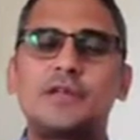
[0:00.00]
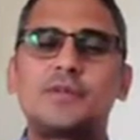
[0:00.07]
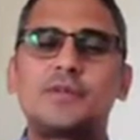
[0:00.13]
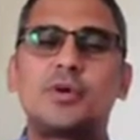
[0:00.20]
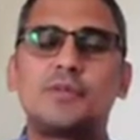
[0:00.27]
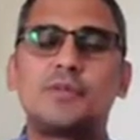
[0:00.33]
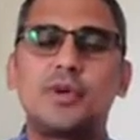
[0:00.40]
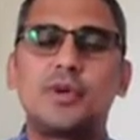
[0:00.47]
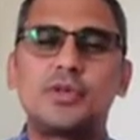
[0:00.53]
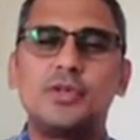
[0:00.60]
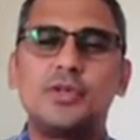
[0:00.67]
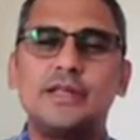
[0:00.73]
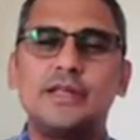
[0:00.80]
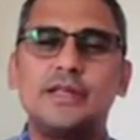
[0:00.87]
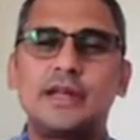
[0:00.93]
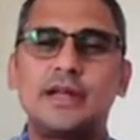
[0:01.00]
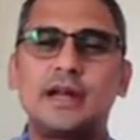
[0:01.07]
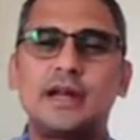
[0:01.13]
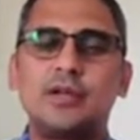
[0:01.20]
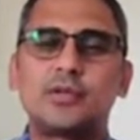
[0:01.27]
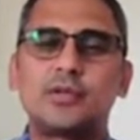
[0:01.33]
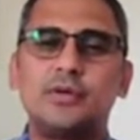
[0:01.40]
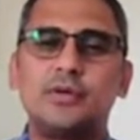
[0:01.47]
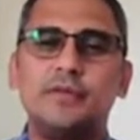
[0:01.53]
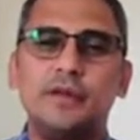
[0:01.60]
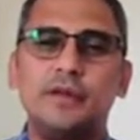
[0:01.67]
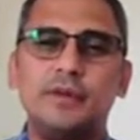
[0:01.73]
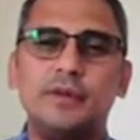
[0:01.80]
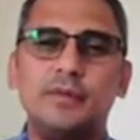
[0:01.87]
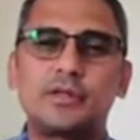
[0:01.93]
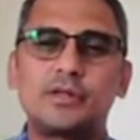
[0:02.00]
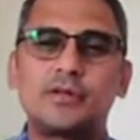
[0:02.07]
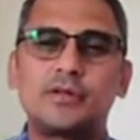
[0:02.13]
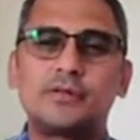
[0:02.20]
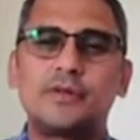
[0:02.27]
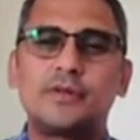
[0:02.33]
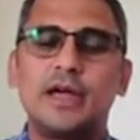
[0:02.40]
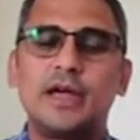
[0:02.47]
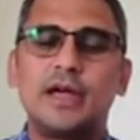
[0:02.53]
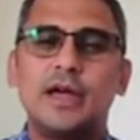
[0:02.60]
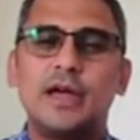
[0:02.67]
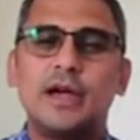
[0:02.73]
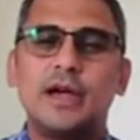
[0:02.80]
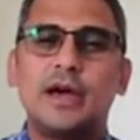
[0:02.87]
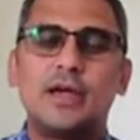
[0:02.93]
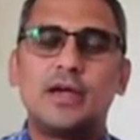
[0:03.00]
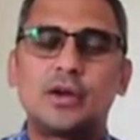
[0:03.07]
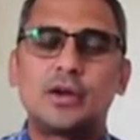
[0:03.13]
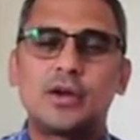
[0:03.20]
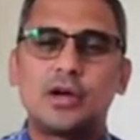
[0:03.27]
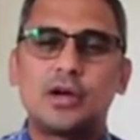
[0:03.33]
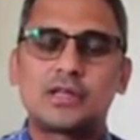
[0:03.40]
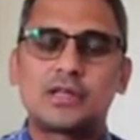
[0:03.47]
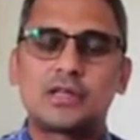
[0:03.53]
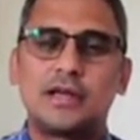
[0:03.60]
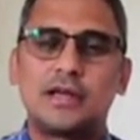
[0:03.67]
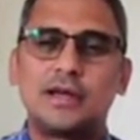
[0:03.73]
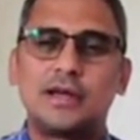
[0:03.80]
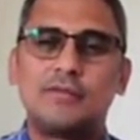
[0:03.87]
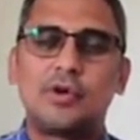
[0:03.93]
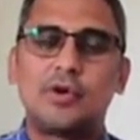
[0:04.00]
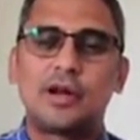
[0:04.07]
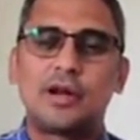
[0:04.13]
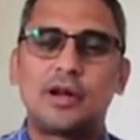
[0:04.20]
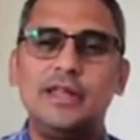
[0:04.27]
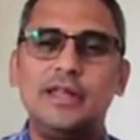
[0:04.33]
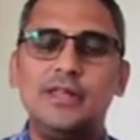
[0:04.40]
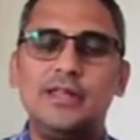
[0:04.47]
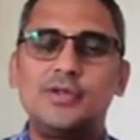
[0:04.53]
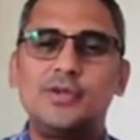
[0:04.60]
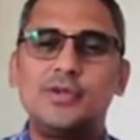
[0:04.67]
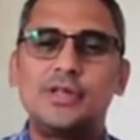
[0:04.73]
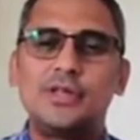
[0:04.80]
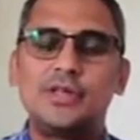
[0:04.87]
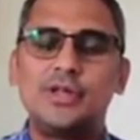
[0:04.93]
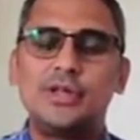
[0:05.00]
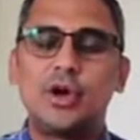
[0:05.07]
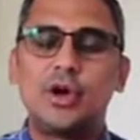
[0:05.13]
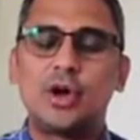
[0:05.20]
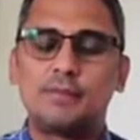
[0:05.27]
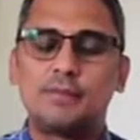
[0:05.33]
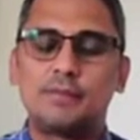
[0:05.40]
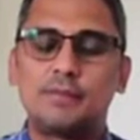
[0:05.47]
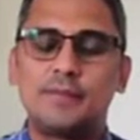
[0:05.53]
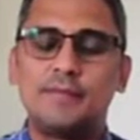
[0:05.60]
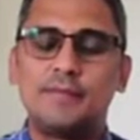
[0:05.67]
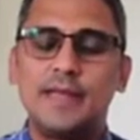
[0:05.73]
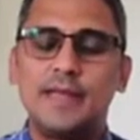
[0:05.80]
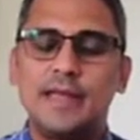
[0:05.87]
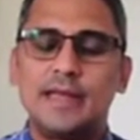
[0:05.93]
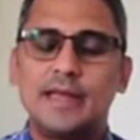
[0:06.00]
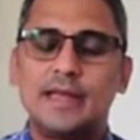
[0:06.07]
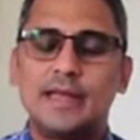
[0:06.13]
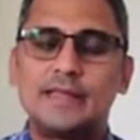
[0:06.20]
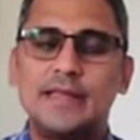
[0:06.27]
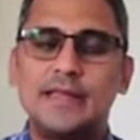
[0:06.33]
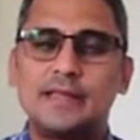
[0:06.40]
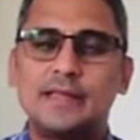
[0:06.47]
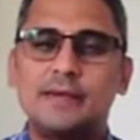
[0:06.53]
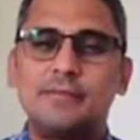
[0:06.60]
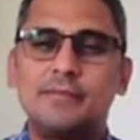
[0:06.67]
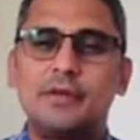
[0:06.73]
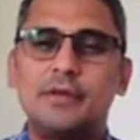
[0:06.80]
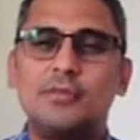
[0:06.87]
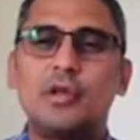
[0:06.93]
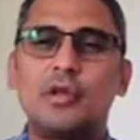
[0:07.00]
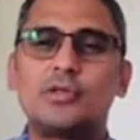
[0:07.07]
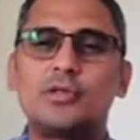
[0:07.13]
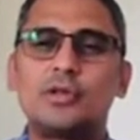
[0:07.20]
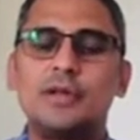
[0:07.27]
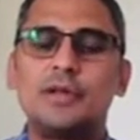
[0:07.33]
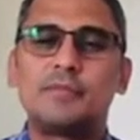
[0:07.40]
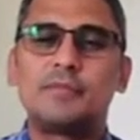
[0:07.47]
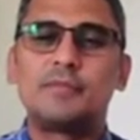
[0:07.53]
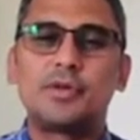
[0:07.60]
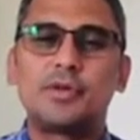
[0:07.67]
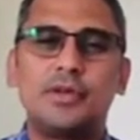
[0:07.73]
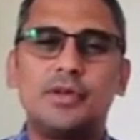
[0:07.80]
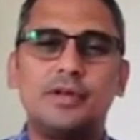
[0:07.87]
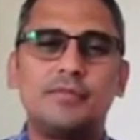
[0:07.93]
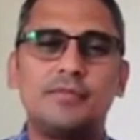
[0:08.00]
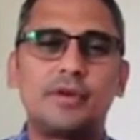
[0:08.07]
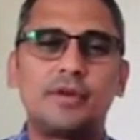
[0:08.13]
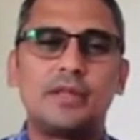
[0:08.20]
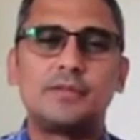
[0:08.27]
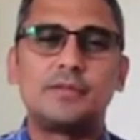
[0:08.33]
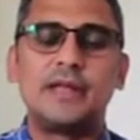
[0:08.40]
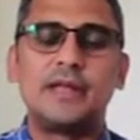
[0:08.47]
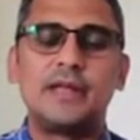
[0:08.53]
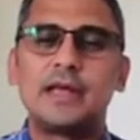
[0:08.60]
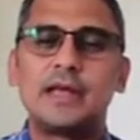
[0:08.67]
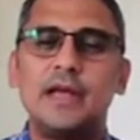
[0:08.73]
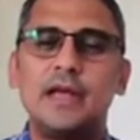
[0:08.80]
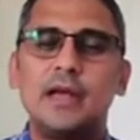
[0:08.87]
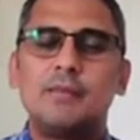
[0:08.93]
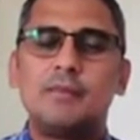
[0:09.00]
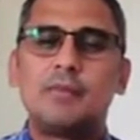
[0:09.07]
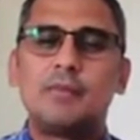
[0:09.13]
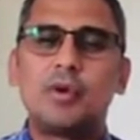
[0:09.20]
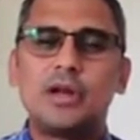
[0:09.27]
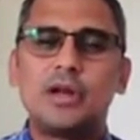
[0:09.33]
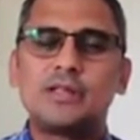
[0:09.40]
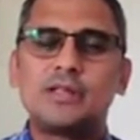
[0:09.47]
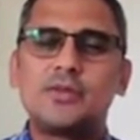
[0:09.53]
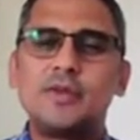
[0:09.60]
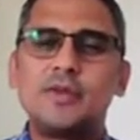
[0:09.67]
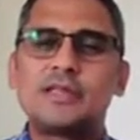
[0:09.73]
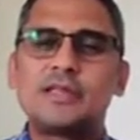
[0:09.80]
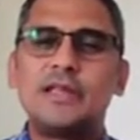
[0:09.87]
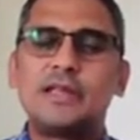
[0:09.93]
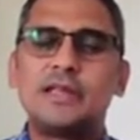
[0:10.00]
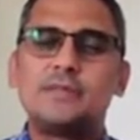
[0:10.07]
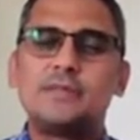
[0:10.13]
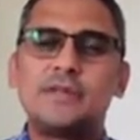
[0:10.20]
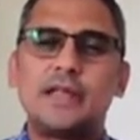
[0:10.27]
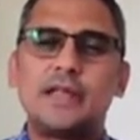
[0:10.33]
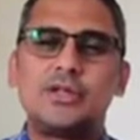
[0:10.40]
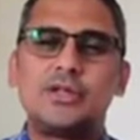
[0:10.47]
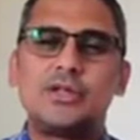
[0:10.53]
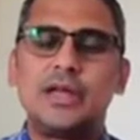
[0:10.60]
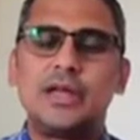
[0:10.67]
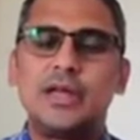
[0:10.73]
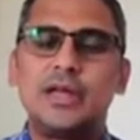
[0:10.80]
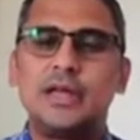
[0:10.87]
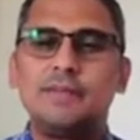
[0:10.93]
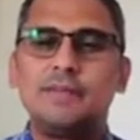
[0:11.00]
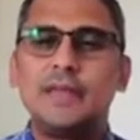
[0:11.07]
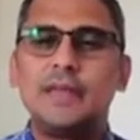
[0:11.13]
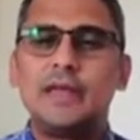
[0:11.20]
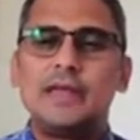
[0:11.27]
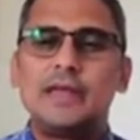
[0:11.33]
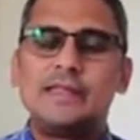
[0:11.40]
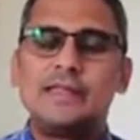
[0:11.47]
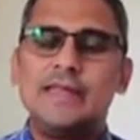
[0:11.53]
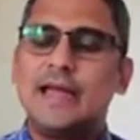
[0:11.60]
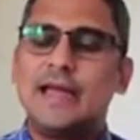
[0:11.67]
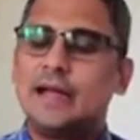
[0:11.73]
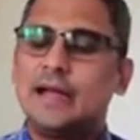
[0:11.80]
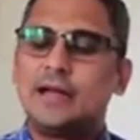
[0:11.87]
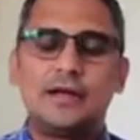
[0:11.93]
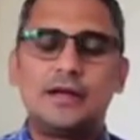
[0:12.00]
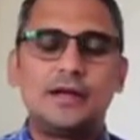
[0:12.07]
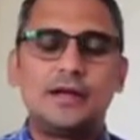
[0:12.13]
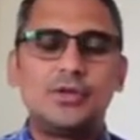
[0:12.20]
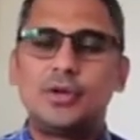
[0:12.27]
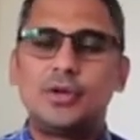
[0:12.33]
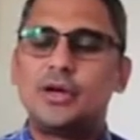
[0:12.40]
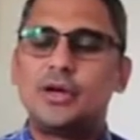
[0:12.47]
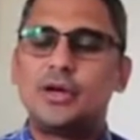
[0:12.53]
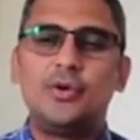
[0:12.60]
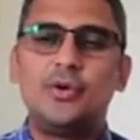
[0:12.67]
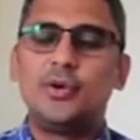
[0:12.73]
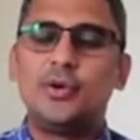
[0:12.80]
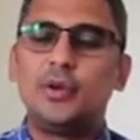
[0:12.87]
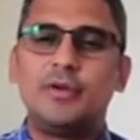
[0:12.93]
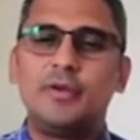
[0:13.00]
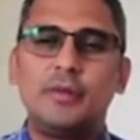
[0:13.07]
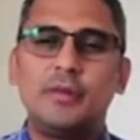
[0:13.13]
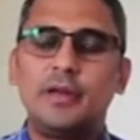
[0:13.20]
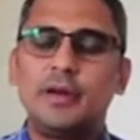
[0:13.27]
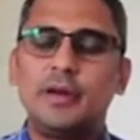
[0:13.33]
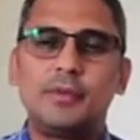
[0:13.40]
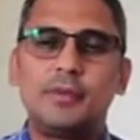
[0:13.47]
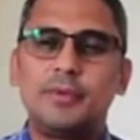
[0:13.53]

export opportunities that are also available because of higher costs for running these units in Europe, as an example, would also give an opportunity for these players. But more or less, domestic teams like a JK, CAT should continue doing well.